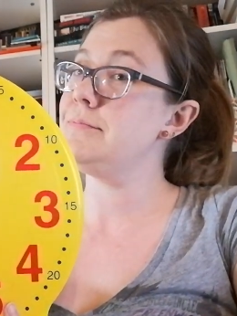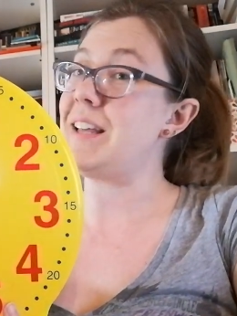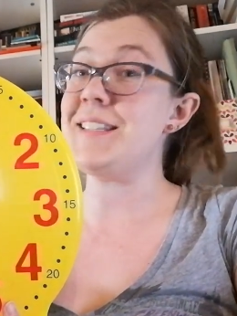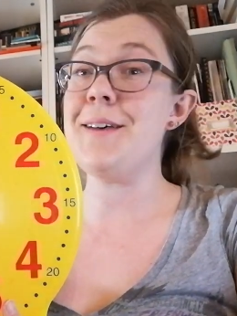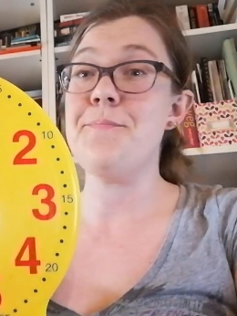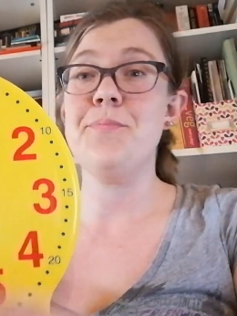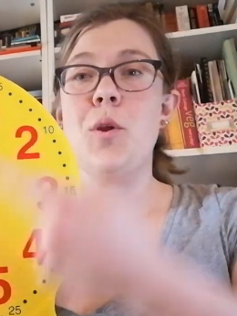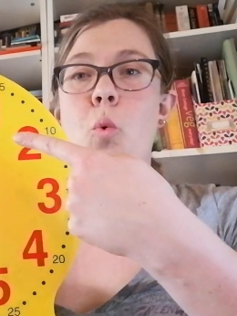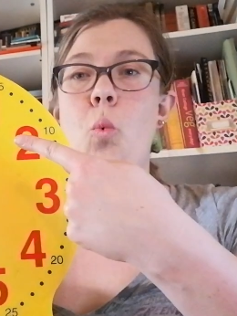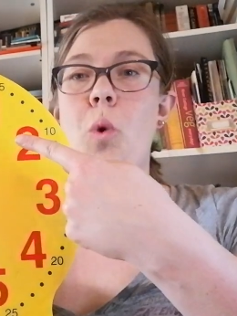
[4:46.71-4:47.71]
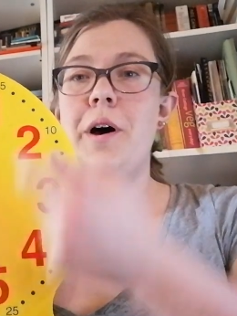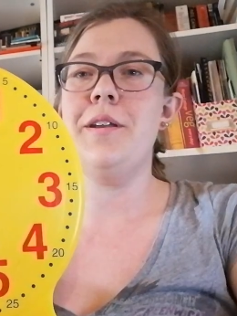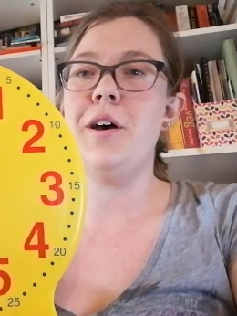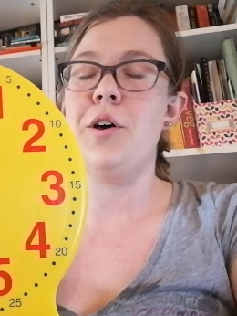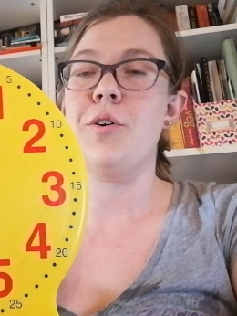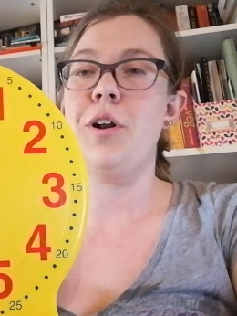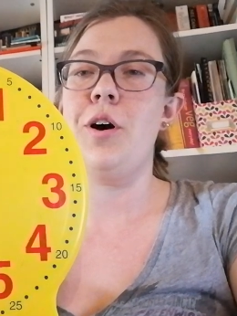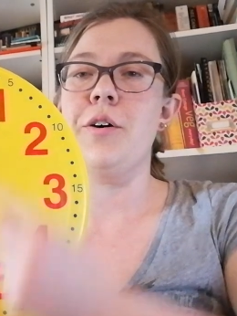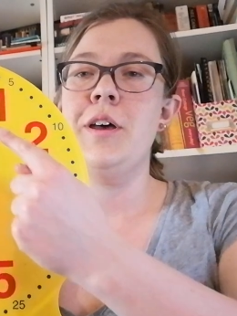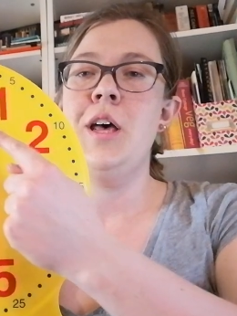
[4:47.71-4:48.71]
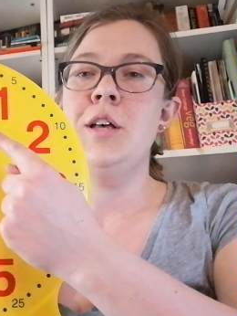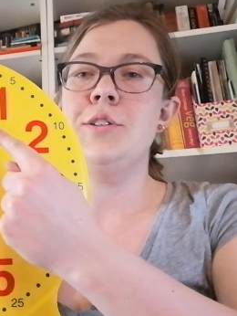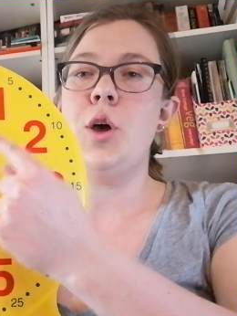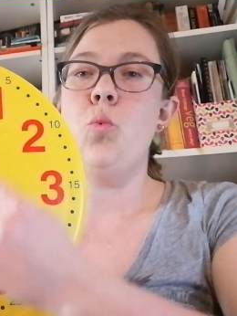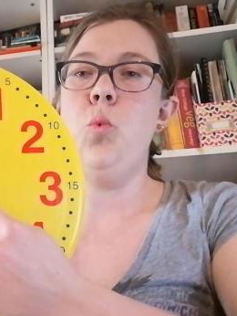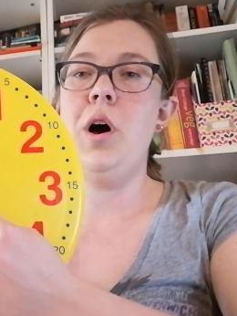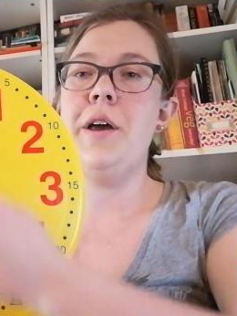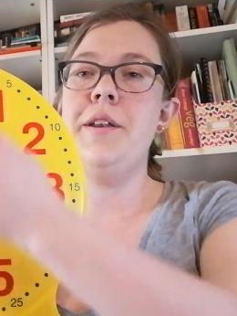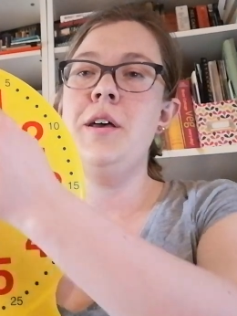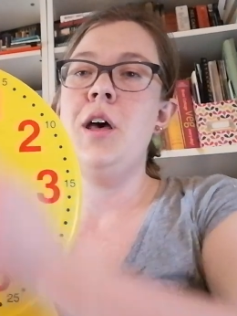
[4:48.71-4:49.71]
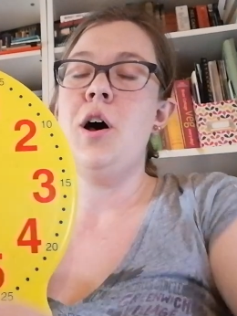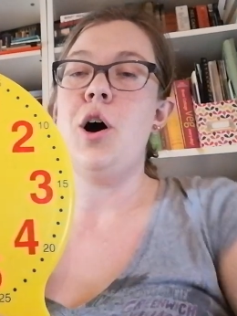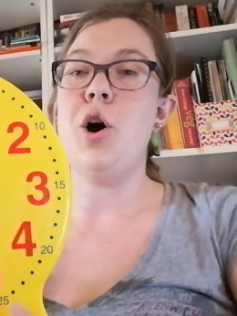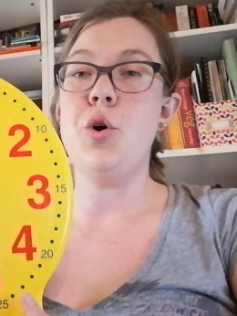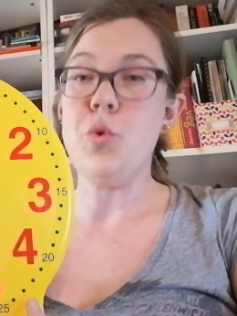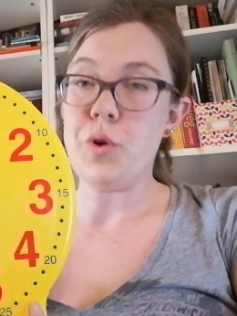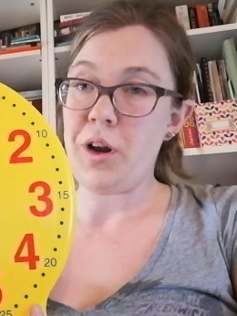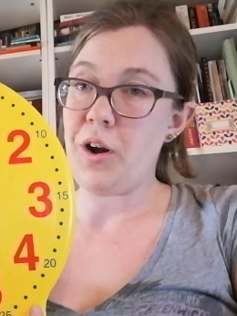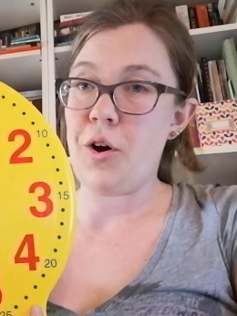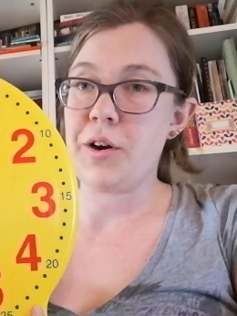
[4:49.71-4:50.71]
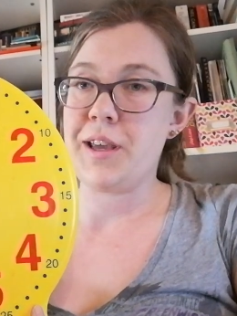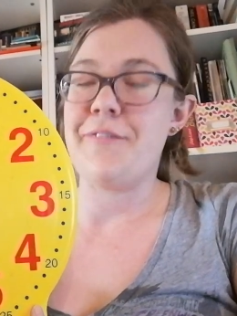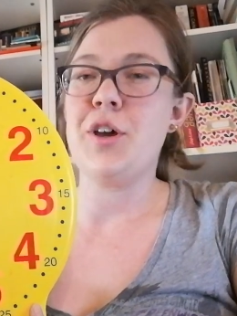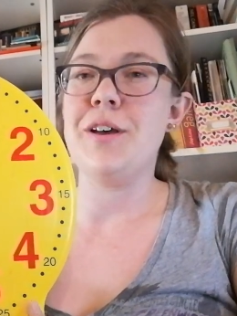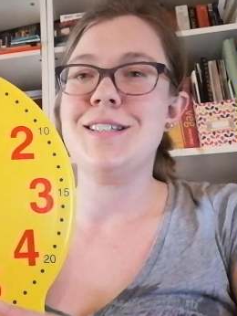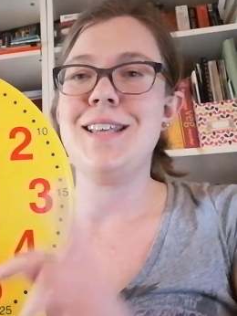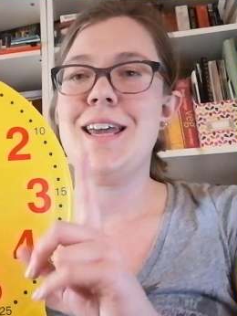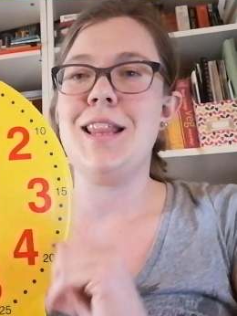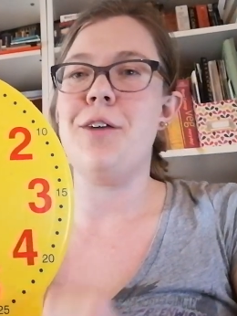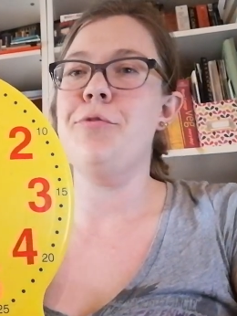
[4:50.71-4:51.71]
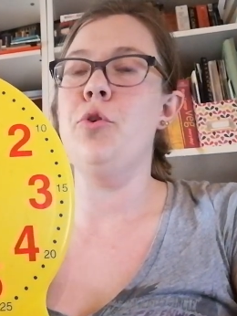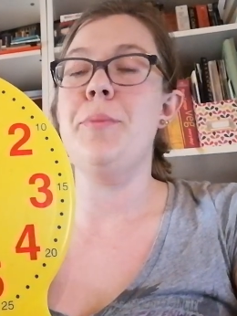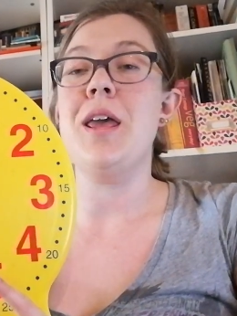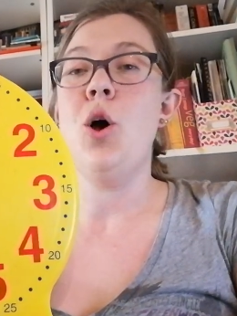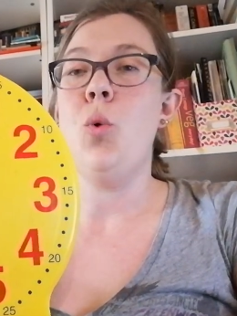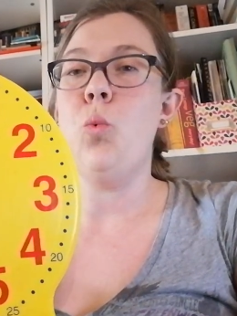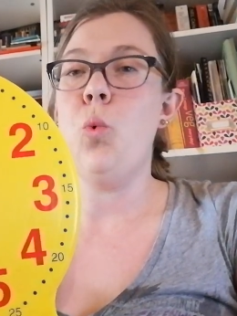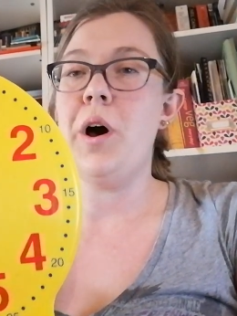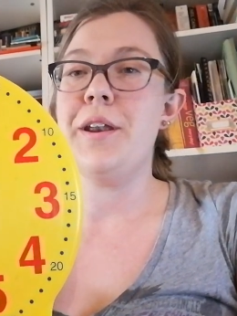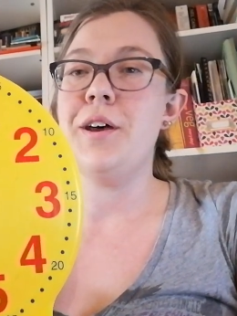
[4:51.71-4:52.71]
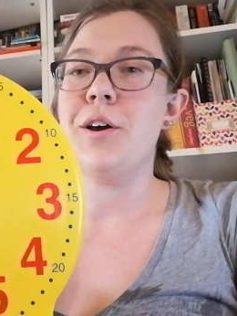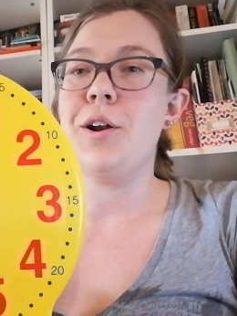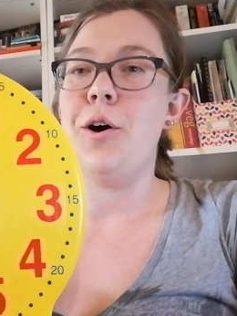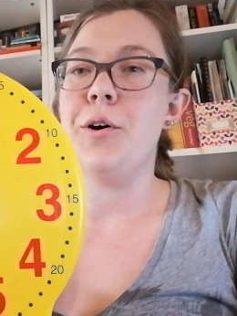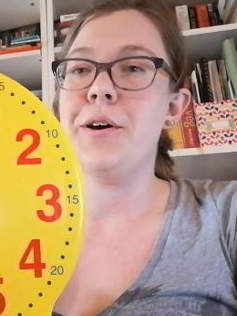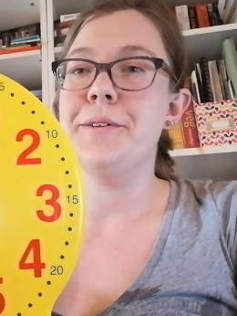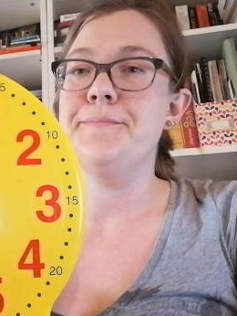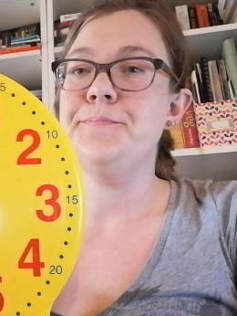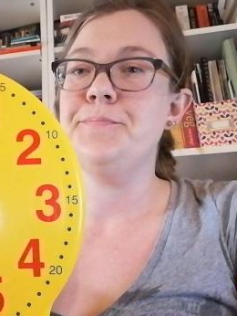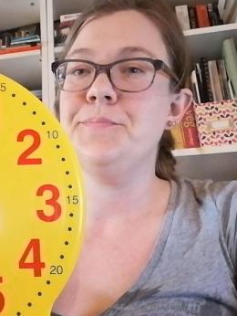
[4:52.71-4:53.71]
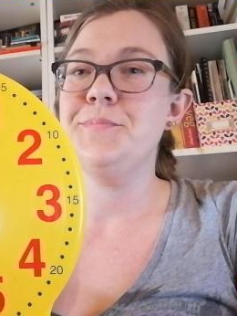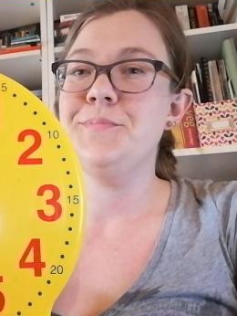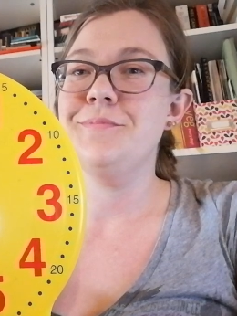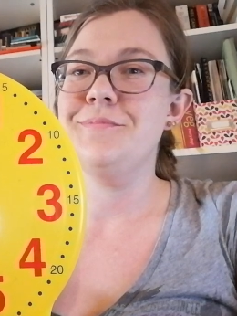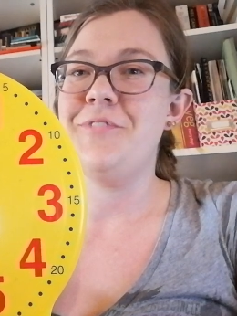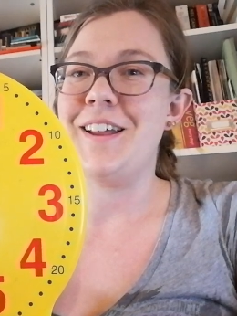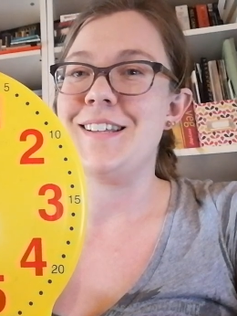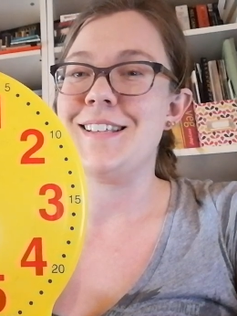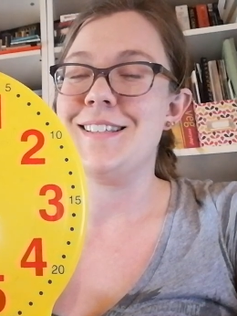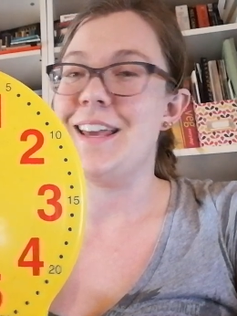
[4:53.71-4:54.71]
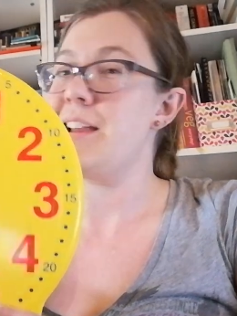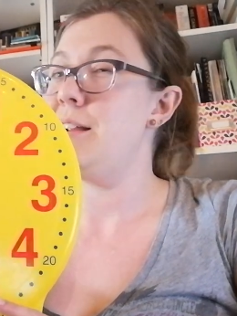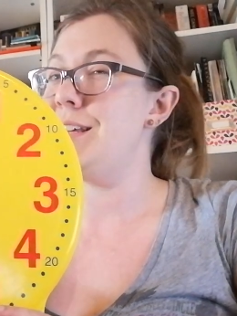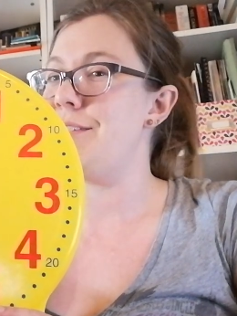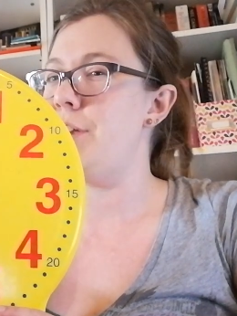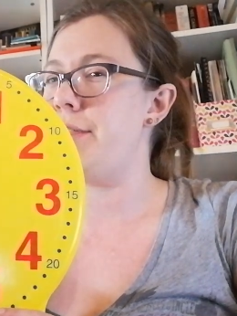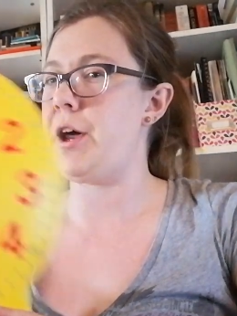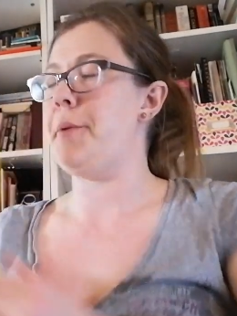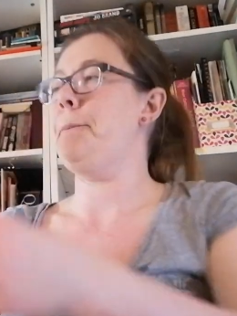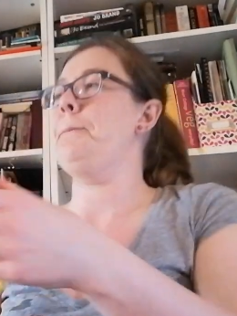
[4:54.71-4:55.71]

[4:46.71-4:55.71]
That's it, 1 o'clock. So 1 o'clock. Have a go at saying that for me. 1 o'clock. Fantastic. Let's have another go.